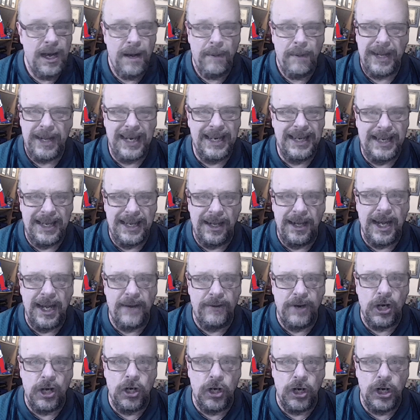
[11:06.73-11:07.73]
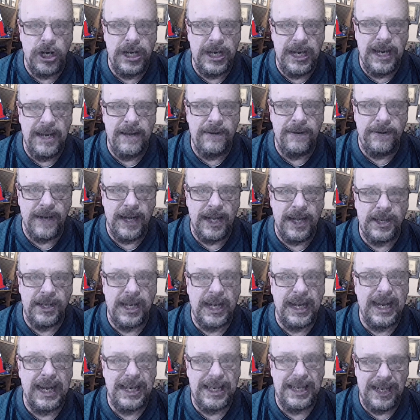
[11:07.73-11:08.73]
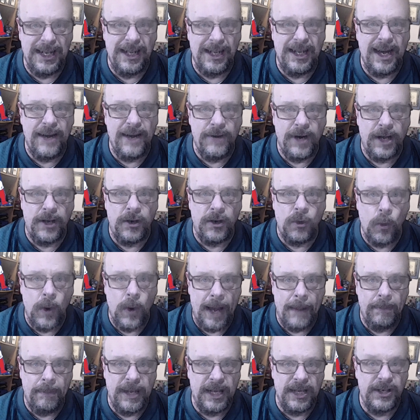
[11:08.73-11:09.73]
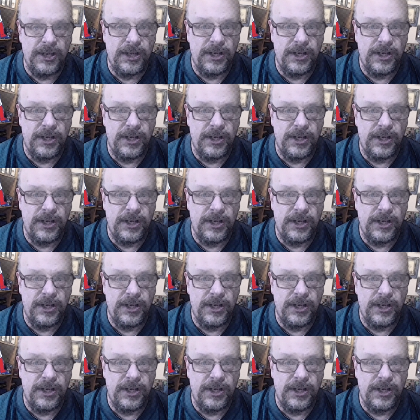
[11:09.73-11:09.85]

but they still have a good defense and they still have other weapons.